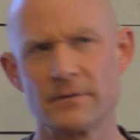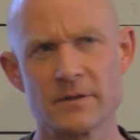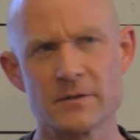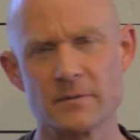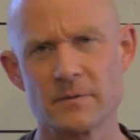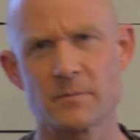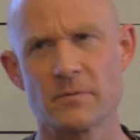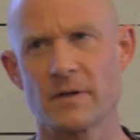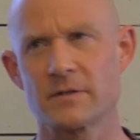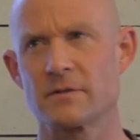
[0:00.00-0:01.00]
Eventually, was a
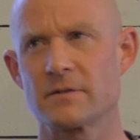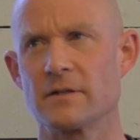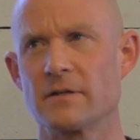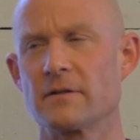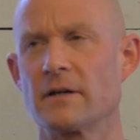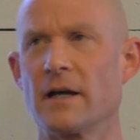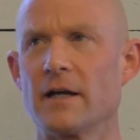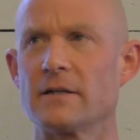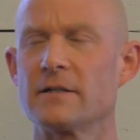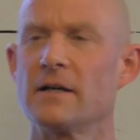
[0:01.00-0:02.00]
professional skier,
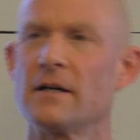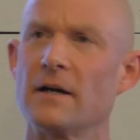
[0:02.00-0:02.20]
and